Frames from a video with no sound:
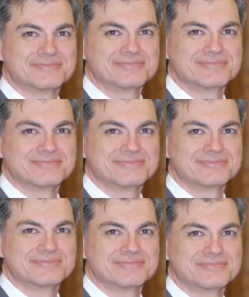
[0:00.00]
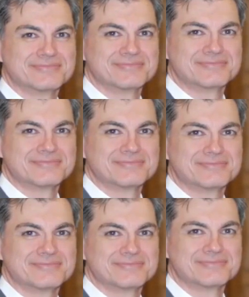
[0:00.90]

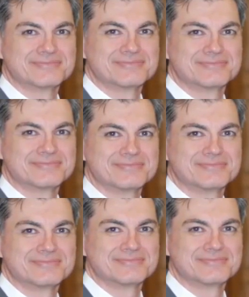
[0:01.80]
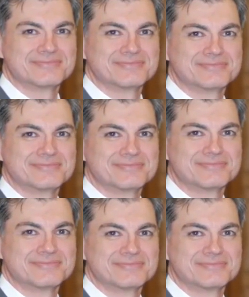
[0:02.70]

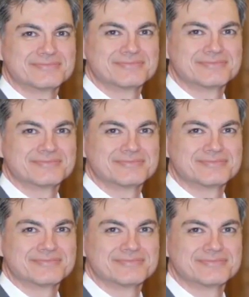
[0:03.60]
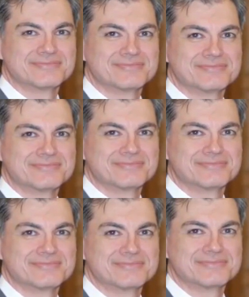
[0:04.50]

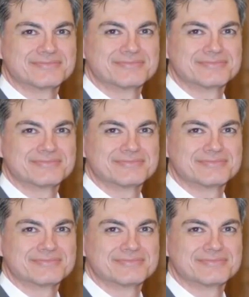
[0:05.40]
[no speech]